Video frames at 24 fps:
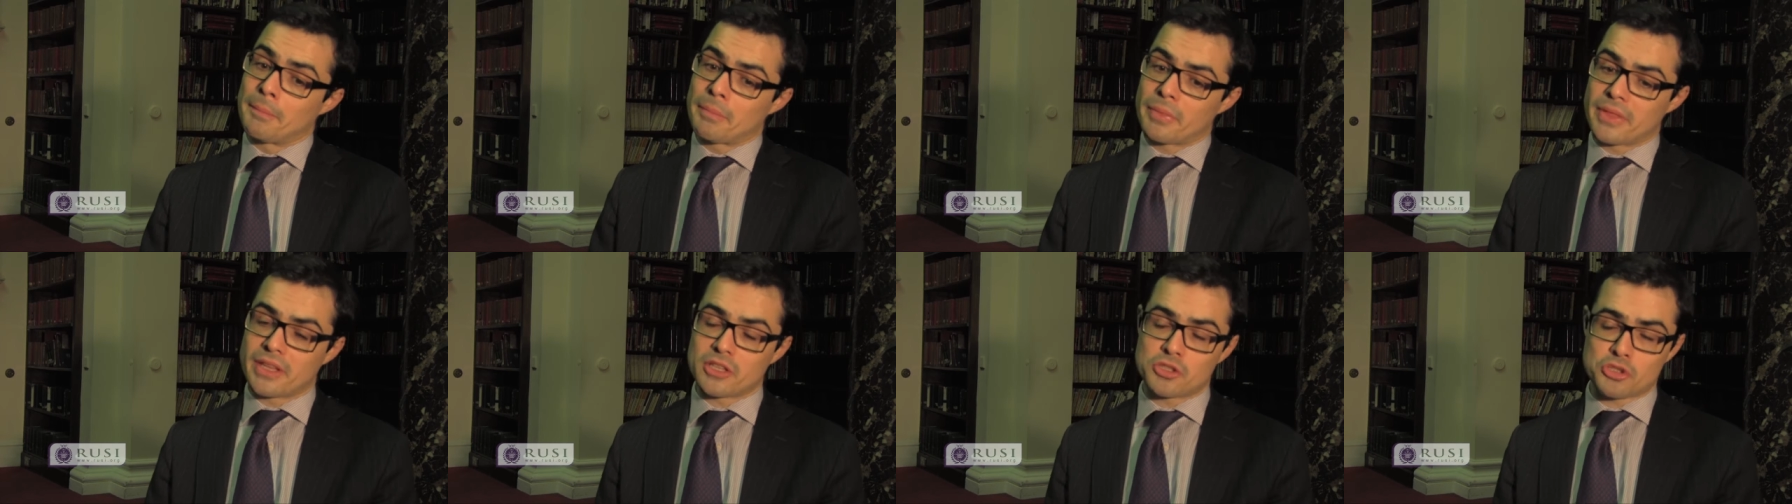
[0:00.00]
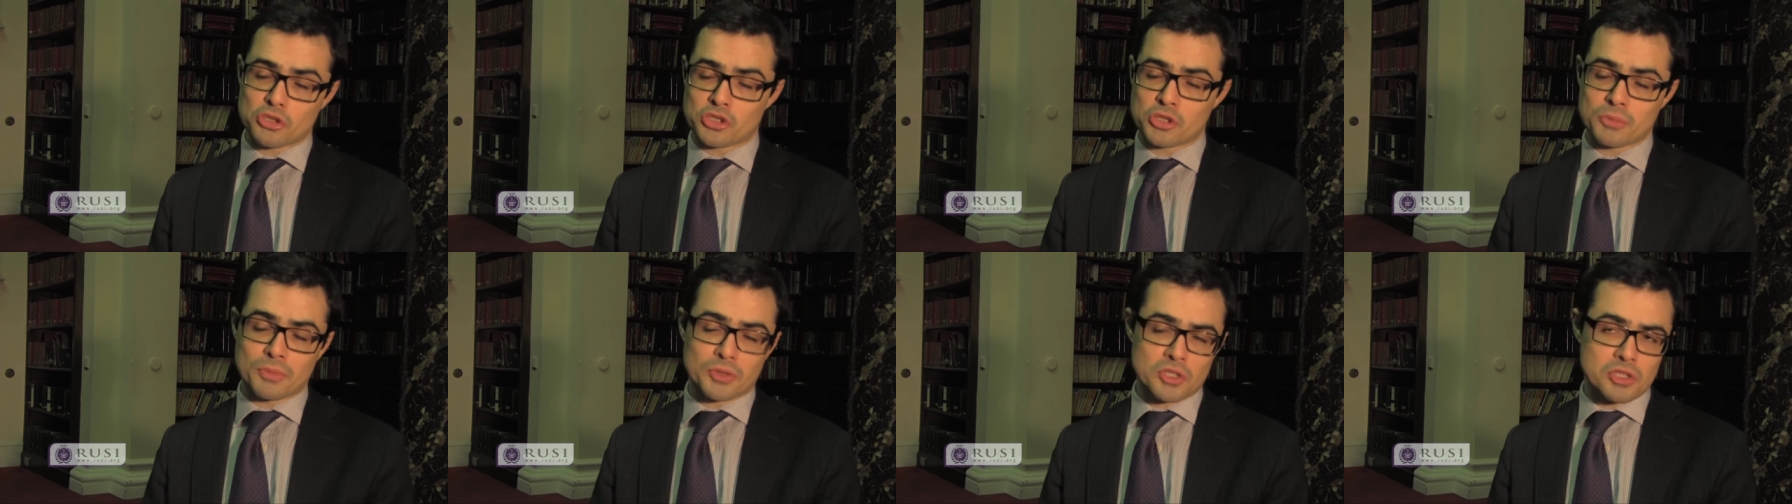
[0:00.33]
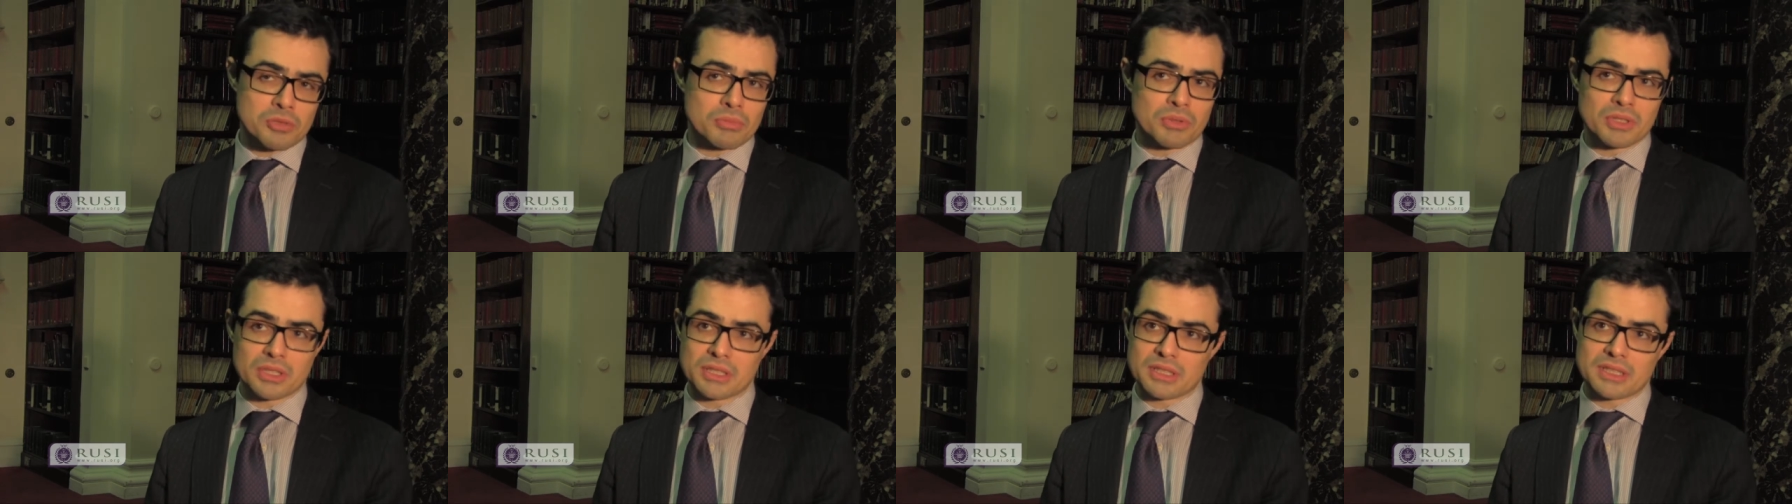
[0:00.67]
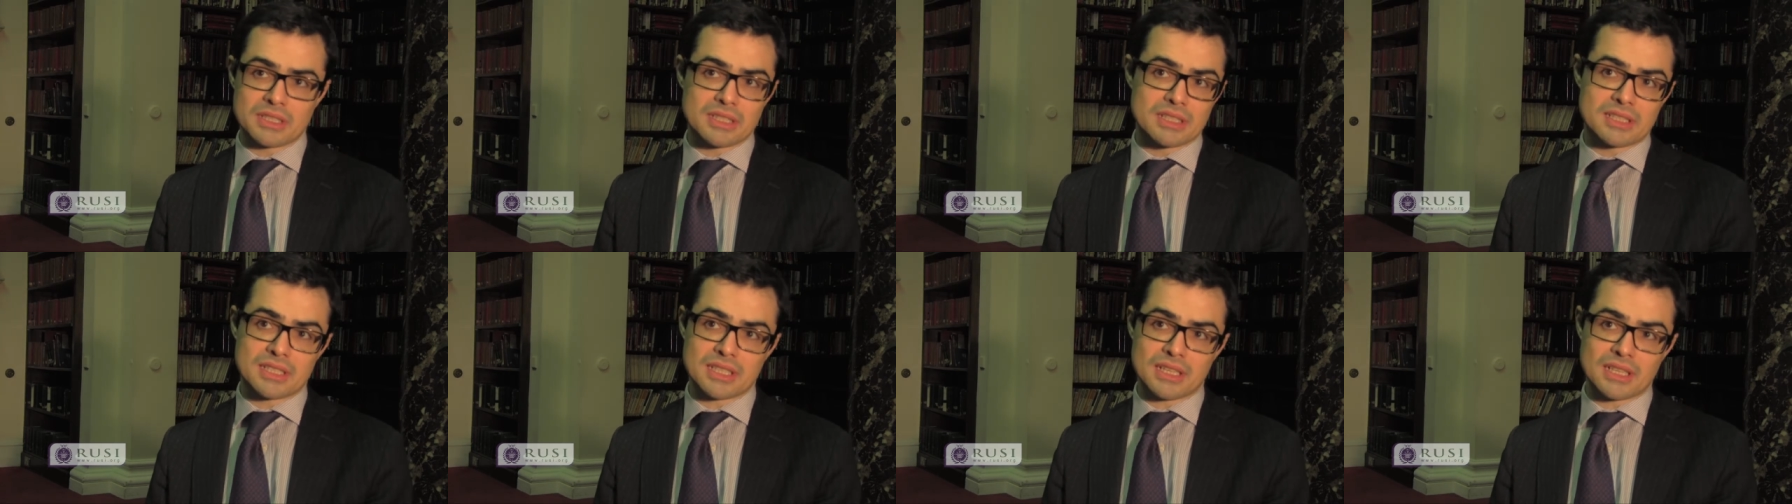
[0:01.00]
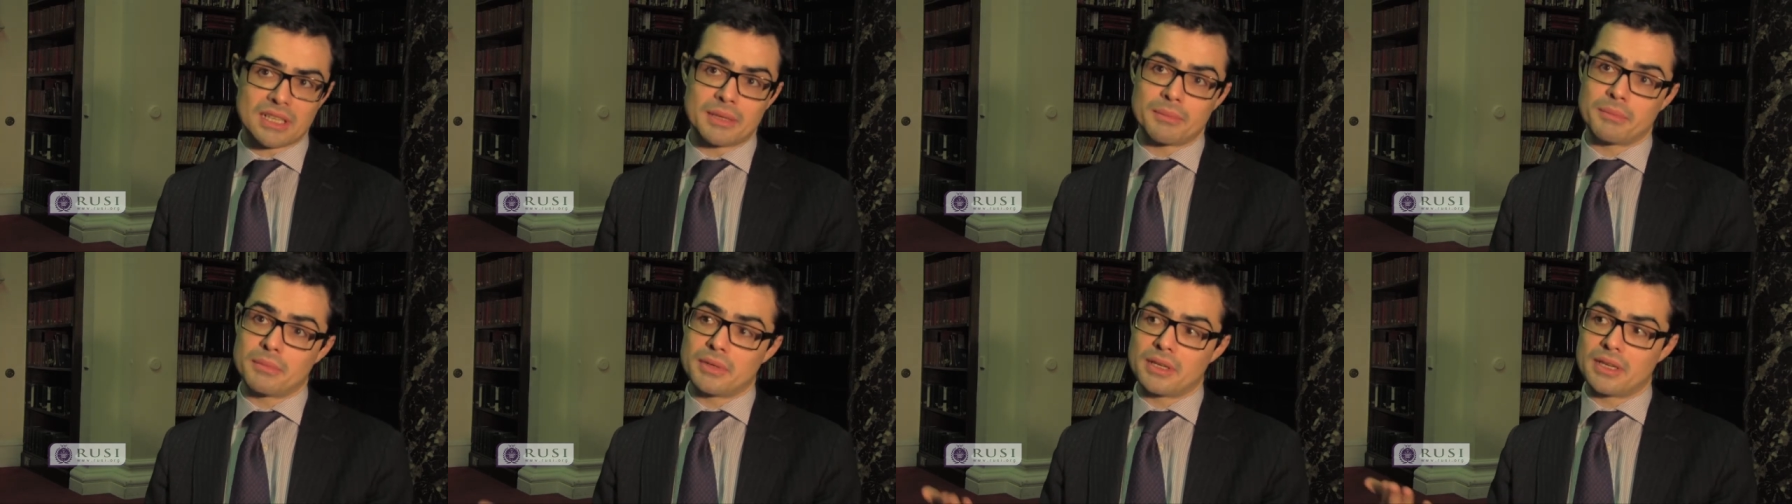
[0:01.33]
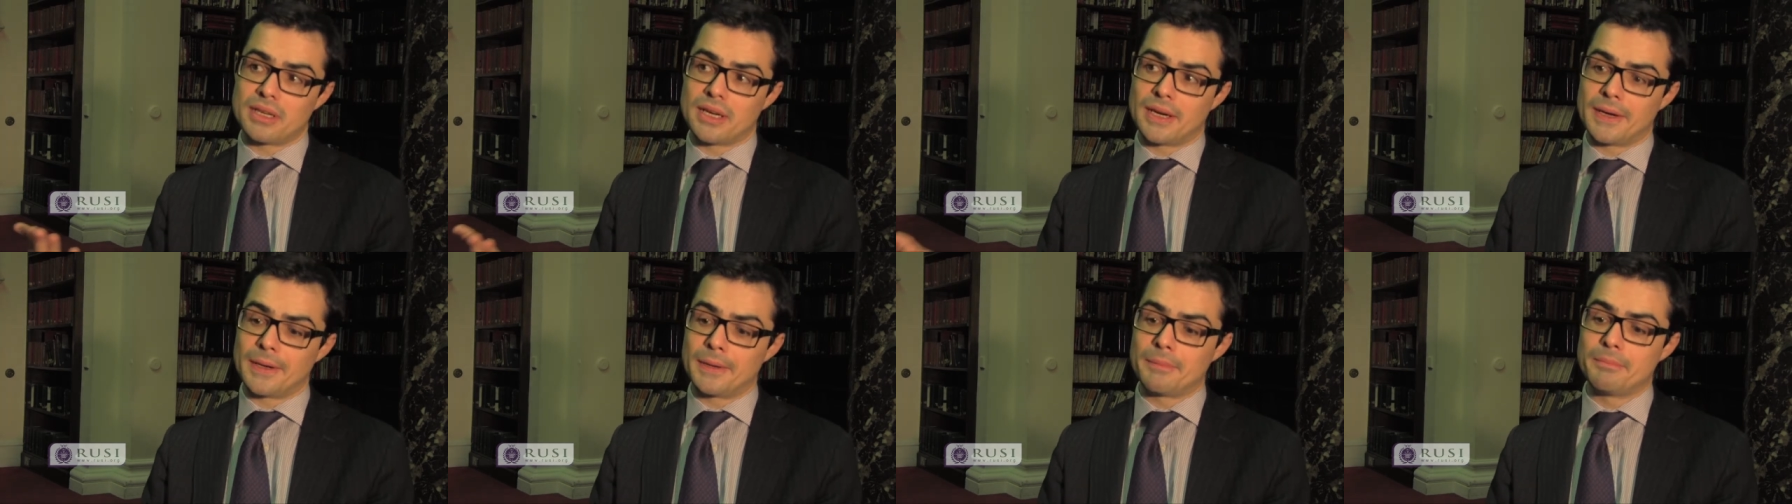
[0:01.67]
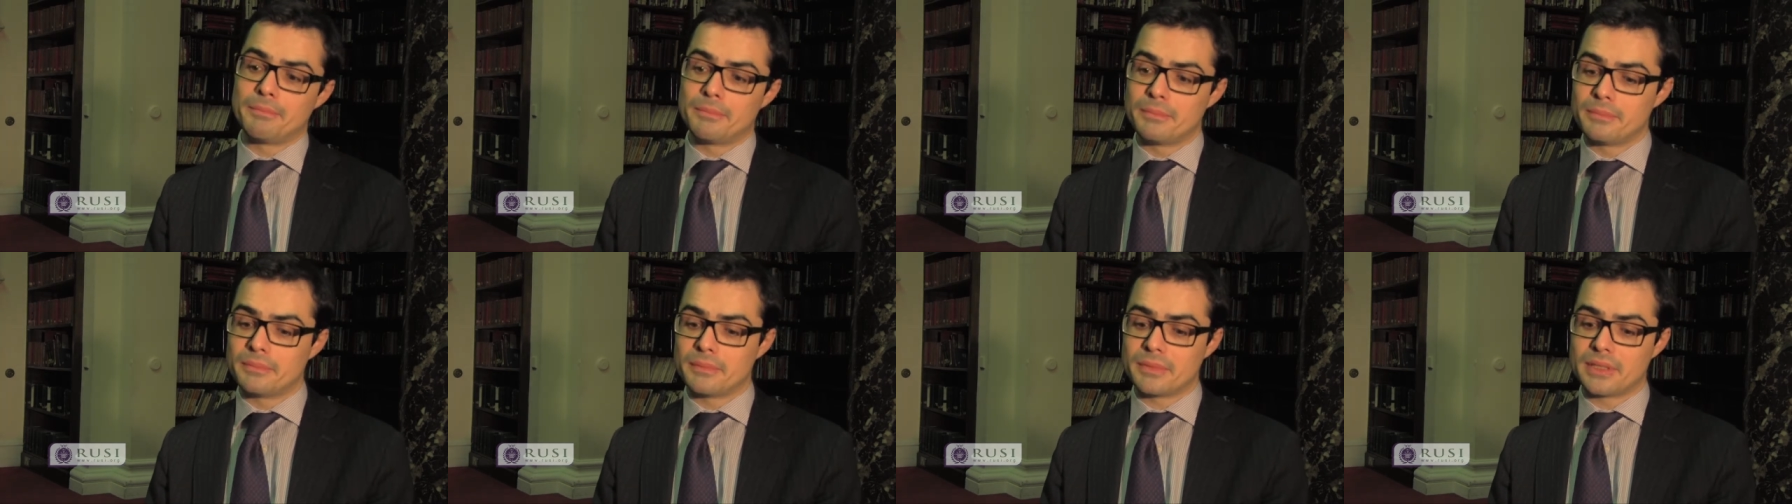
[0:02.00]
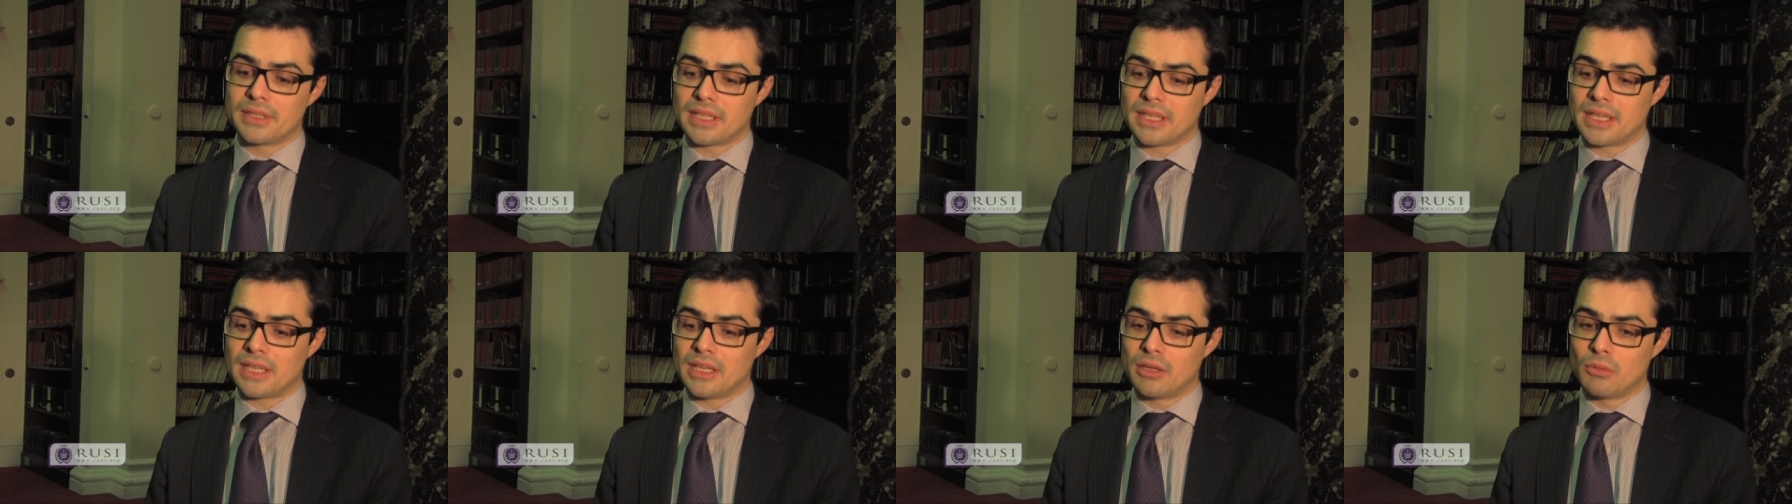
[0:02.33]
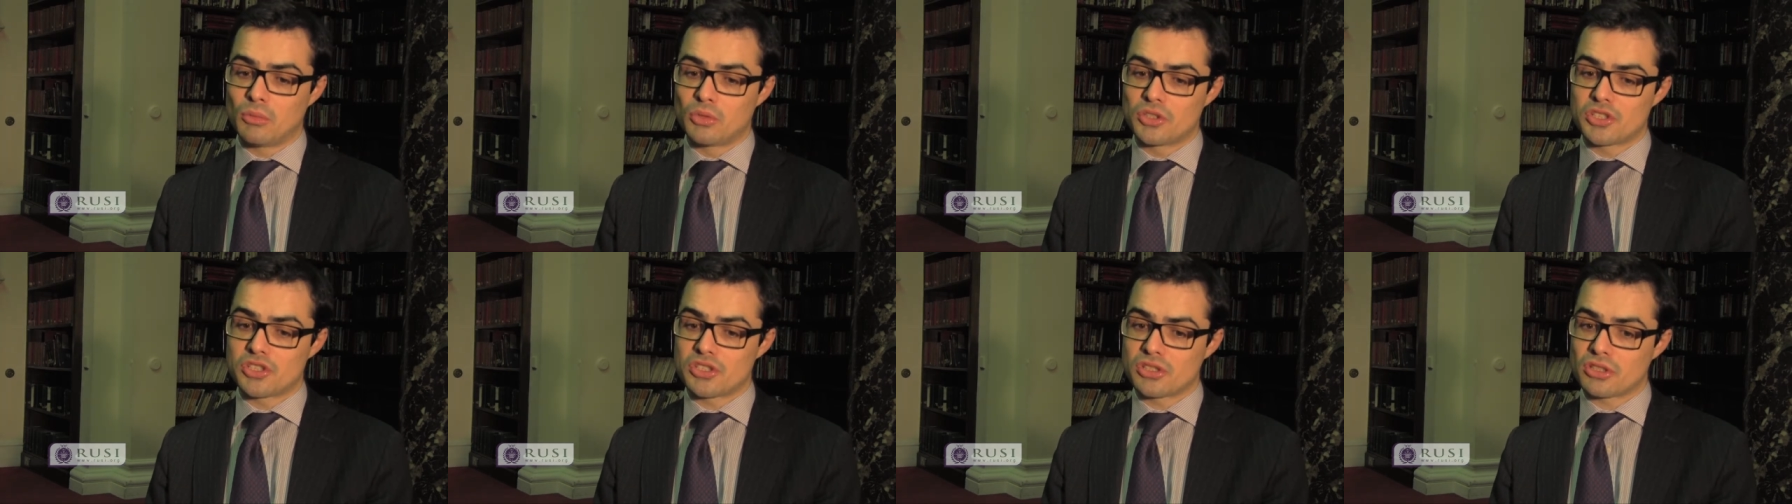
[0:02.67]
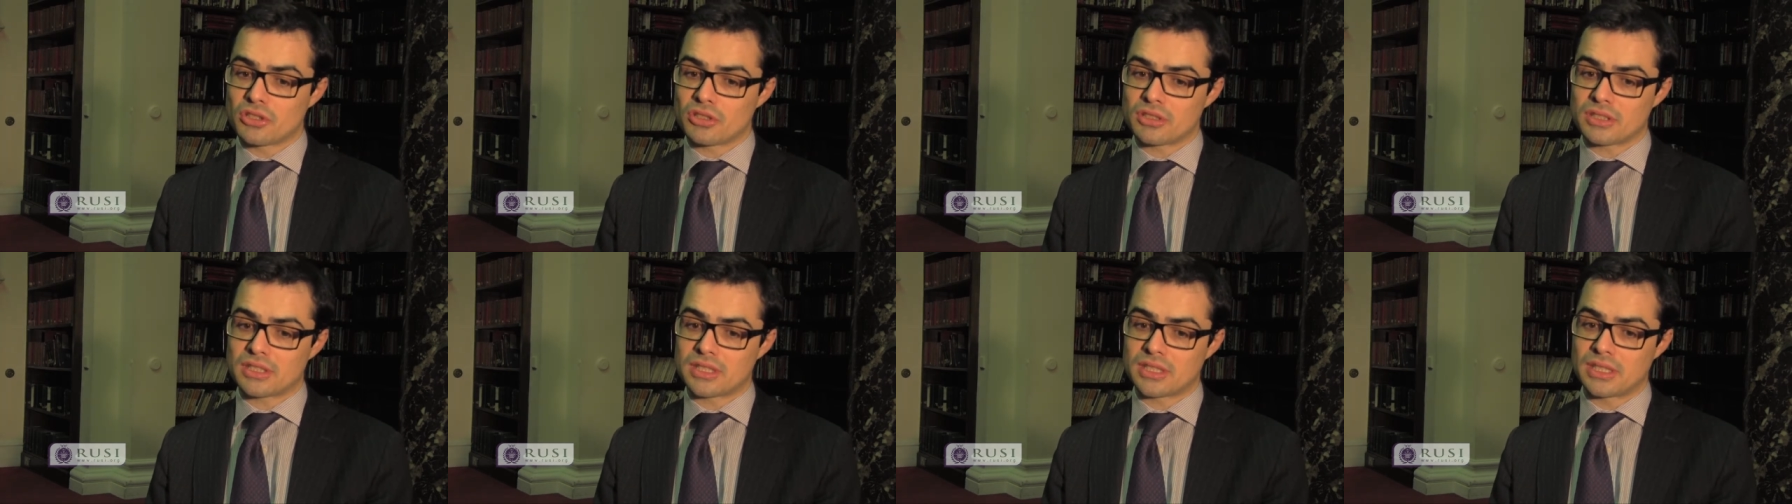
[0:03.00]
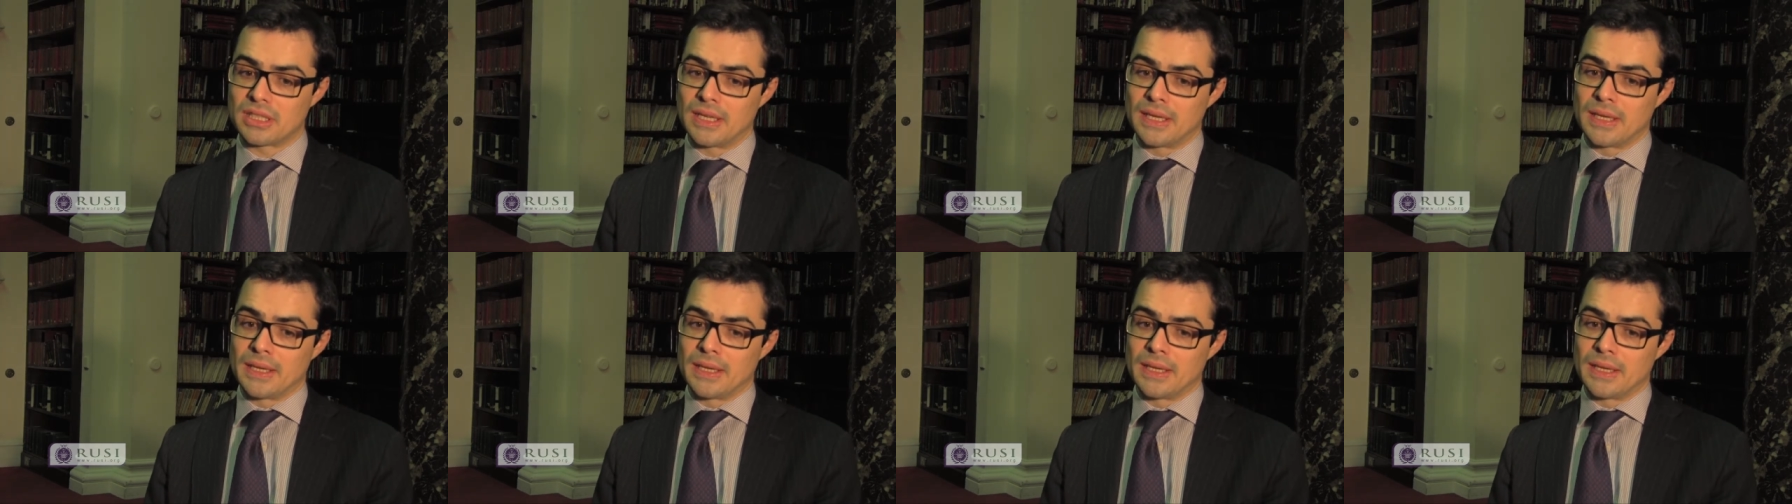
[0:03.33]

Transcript: It's also possible at the time um, he was not